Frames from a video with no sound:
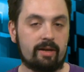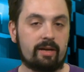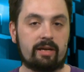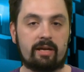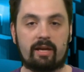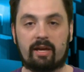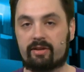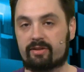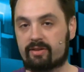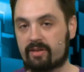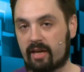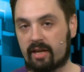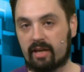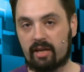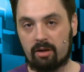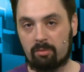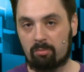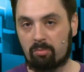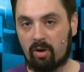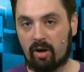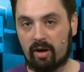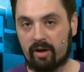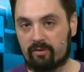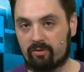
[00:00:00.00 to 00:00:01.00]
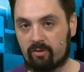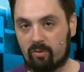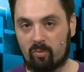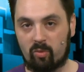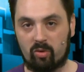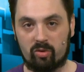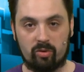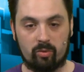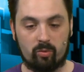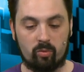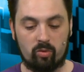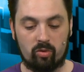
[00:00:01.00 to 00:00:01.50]
Guess taking a break from
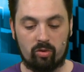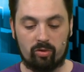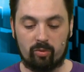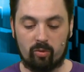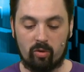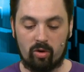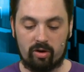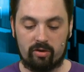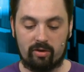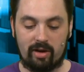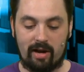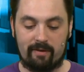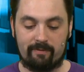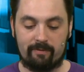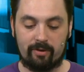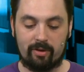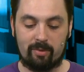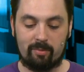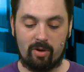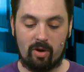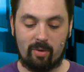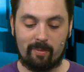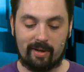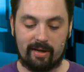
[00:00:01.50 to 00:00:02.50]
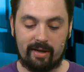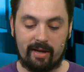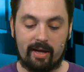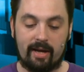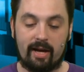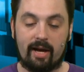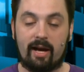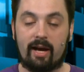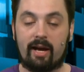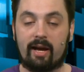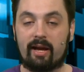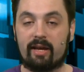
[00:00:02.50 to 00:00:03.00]
World, World of Warcraft for the moment.
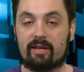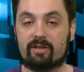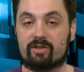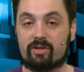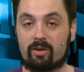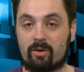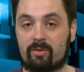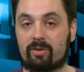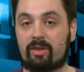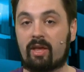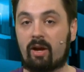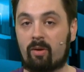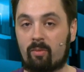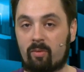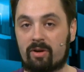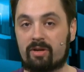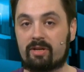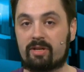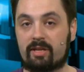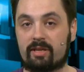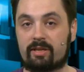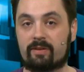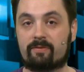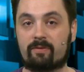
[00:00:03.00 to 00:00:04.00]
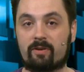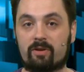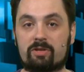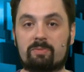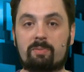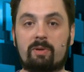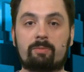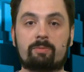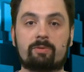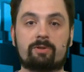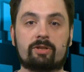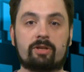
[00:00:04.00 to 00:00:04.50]
And so they were indeed the first
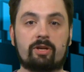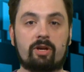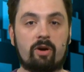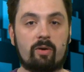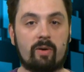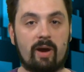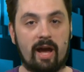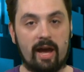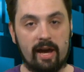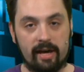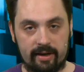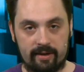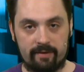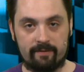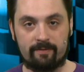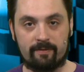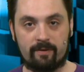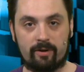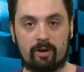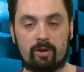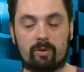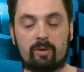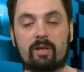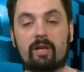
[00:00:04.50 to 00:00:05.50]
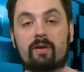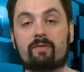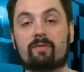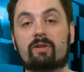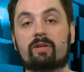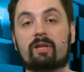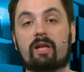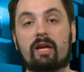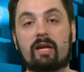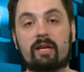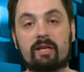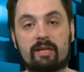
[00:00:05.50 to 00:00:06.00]
people to go at Inferno
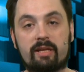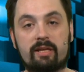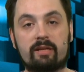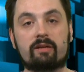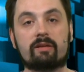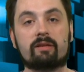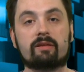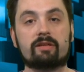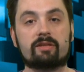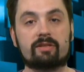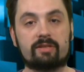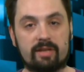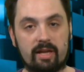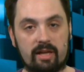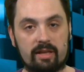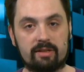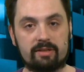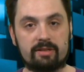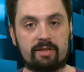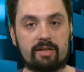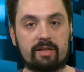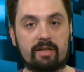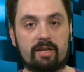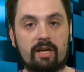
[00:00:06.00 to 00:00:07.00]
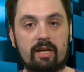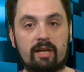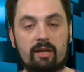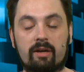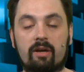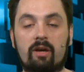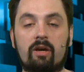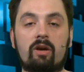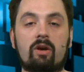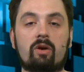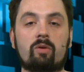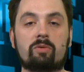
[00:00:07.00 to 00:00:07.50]
level and kill the Skeleton King,
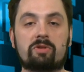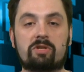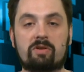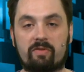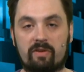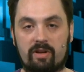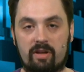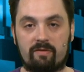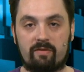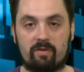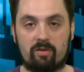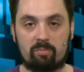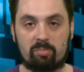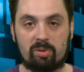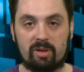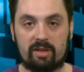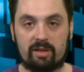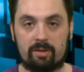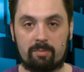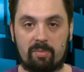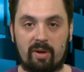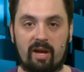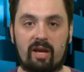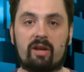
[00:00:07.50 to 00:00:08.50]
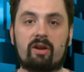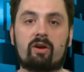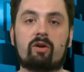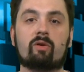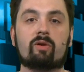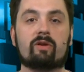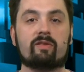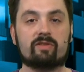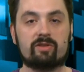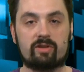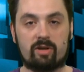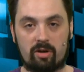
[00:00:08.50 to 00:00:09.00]
which, if any of you played the beta or
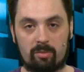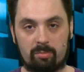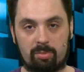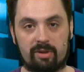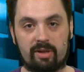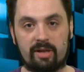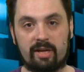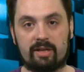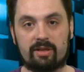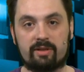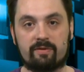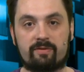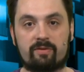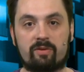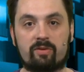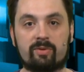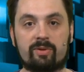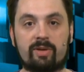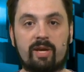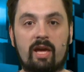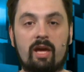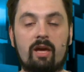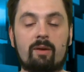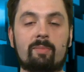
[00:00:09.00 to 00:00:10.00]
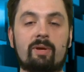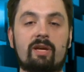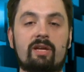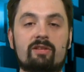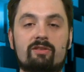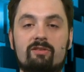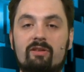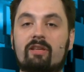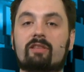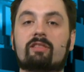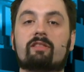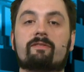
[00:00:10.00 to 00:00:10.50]
you've started playing the full game,
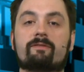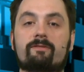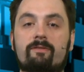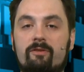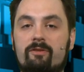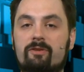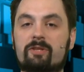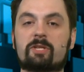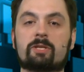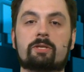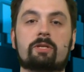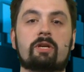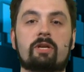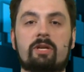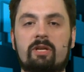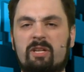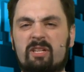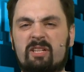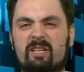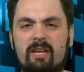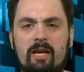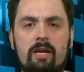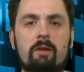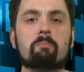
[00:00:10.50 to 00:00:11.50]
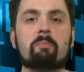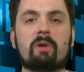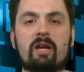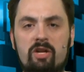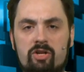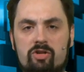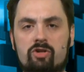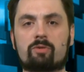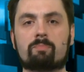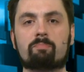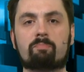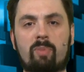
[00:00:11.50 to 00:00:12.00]
he's like the first kind of
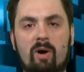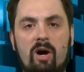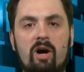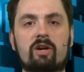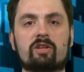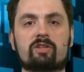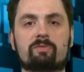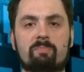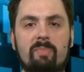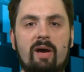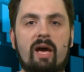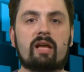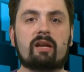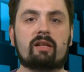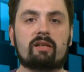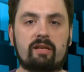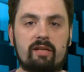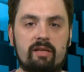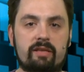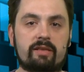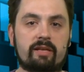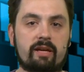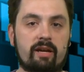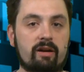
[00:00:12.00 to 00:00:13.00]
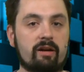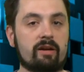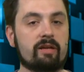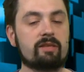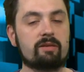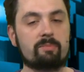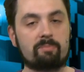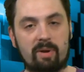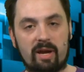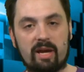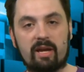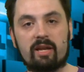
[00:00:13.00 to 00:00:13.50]
major boss battle in there. In
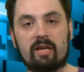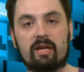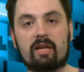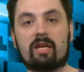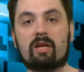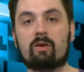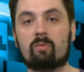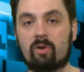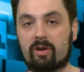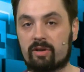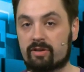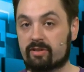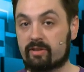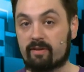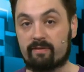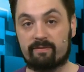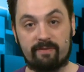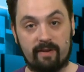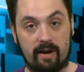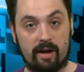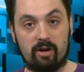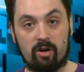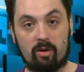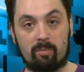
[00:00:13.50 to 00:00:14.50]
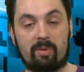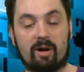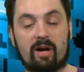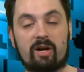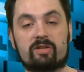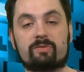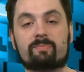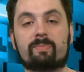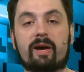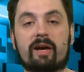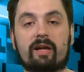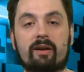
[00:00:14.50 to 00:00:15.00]
the beta, he was the final
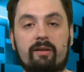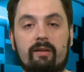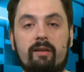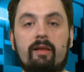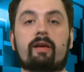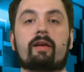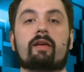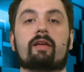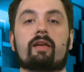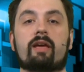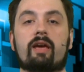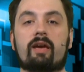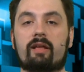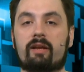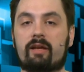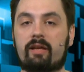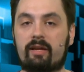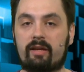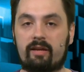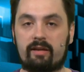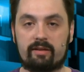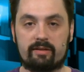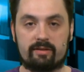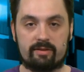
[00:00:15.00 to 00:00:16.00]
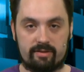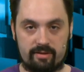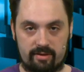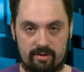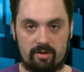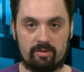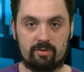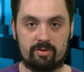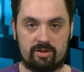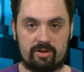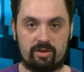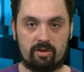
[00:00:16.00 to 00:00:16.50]
boss battle, and he is you
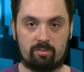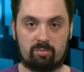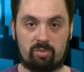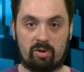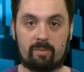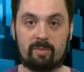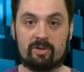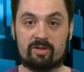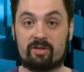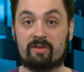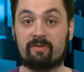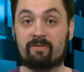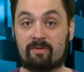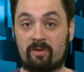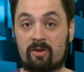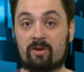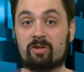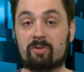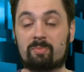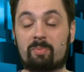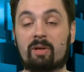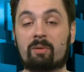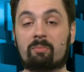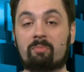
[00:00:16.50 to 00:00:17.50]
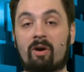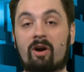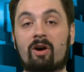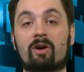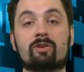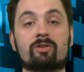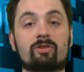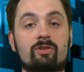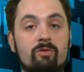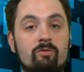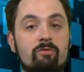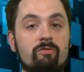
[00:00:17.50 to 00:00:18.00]
know, still pretty much the first big
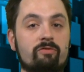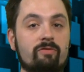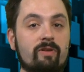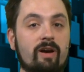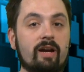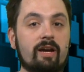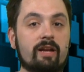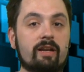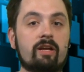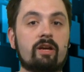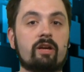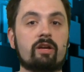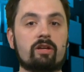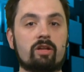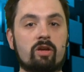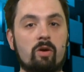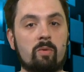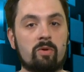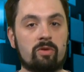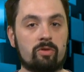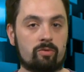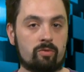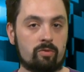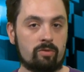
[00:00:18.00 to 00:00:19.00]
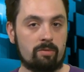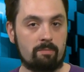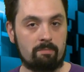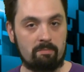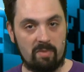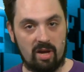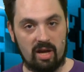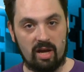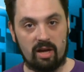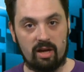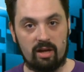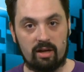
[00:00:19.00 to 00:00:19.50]
boss you fight going through the
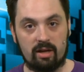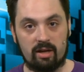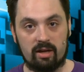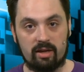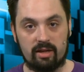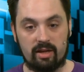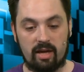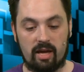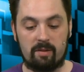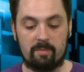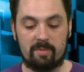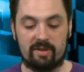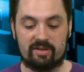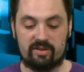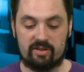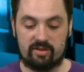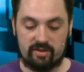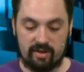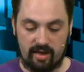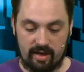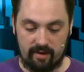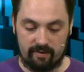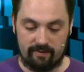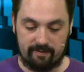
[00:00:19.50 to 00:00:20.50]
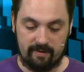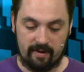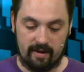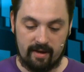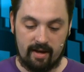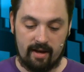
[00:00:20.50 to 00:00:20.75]
main game itself.